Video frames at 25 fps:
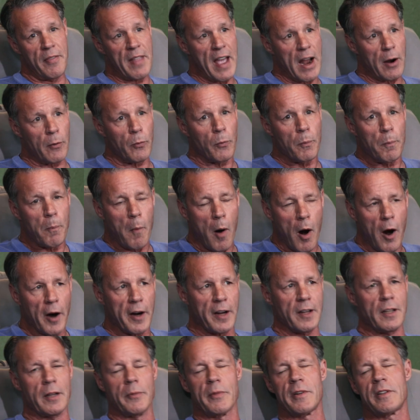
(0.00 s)
And that
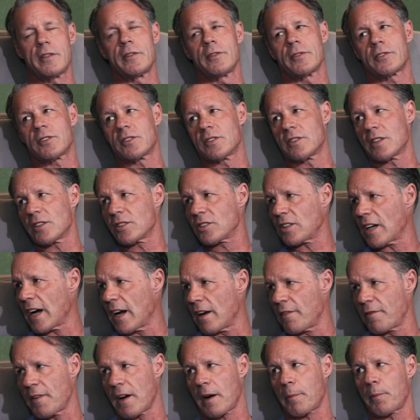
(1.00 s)
markedly reduces the
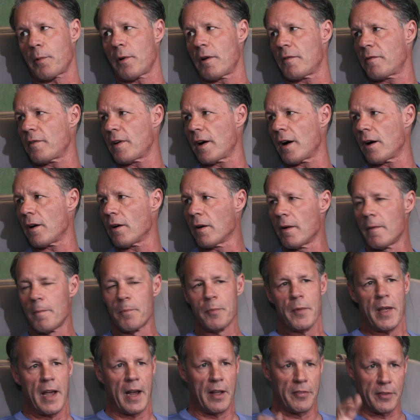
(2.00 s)
side effect profile
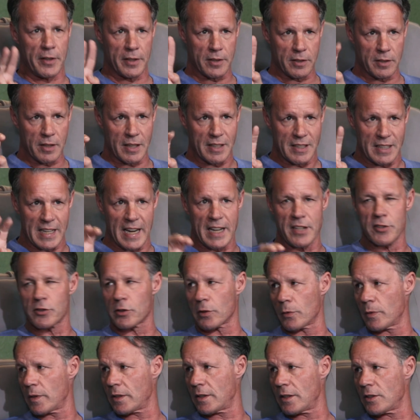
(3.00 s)
and the
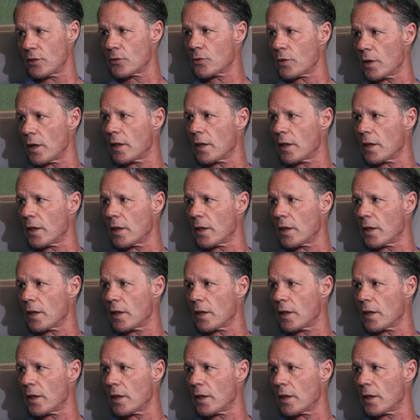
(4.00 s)
danger with these